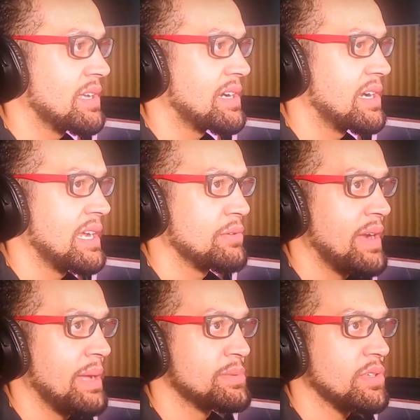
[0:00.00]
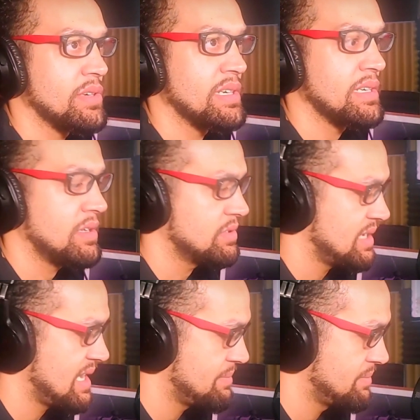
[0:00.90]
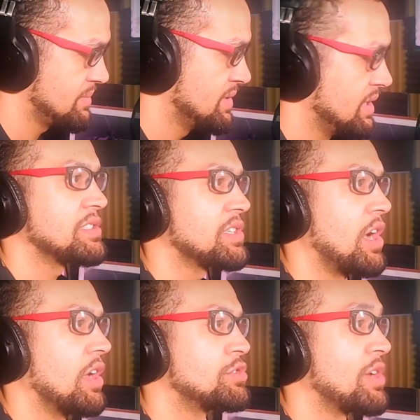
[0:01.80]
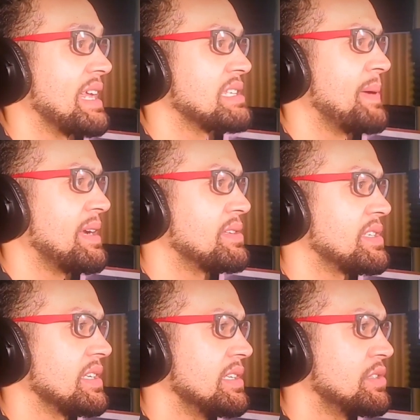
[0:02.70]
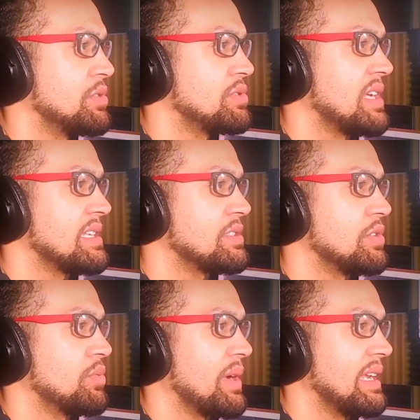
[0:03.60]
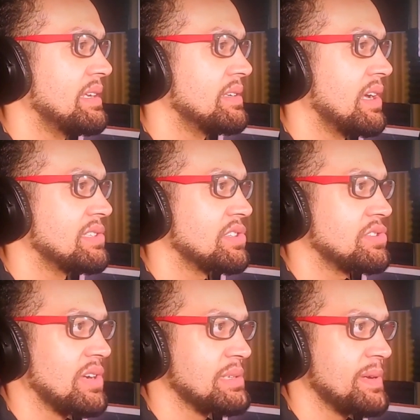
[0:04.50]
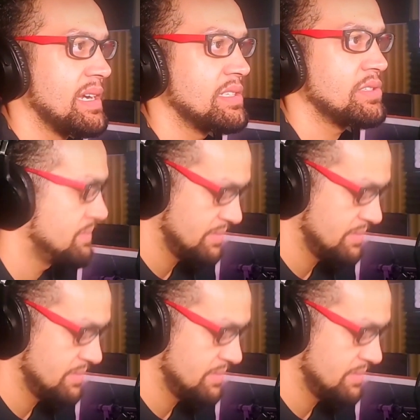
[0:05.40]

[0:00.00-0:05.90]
on a rap song in a long time. It's called Transparency. 2 Chainz, Lil Wayne, Usher, Transparency.